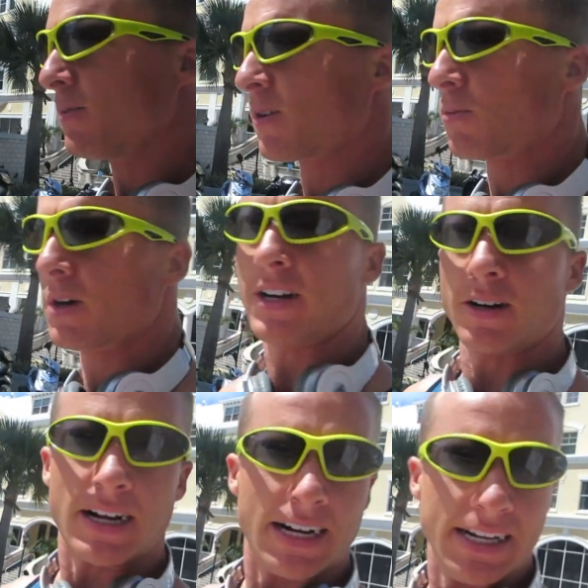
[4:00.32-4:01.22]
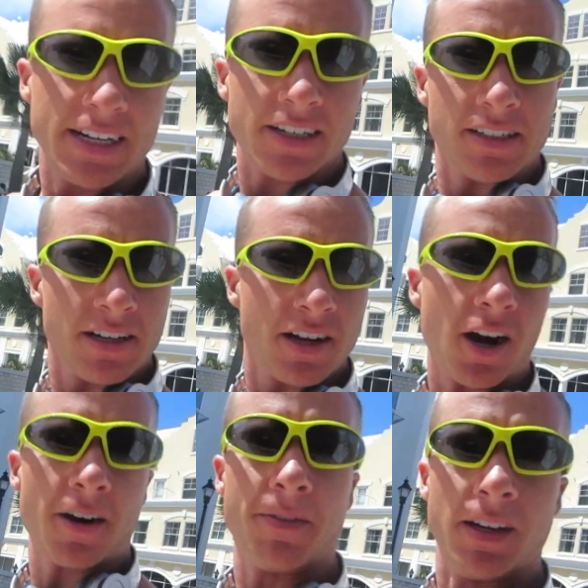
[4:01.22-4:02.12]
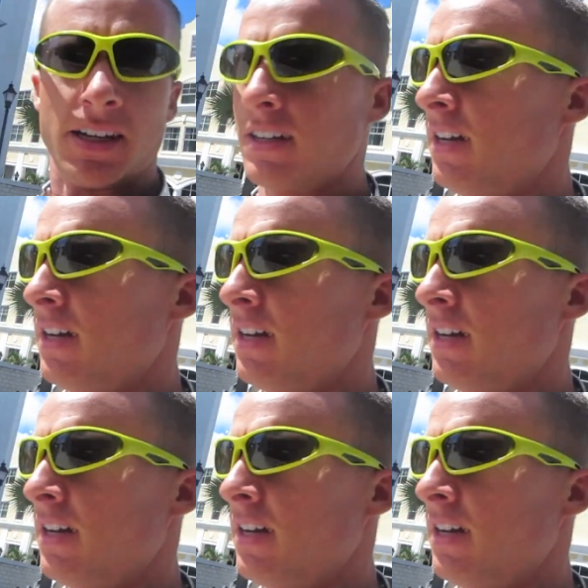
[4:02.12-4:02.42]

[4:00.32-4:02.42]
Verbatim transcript: go for a workout, I need a coffee.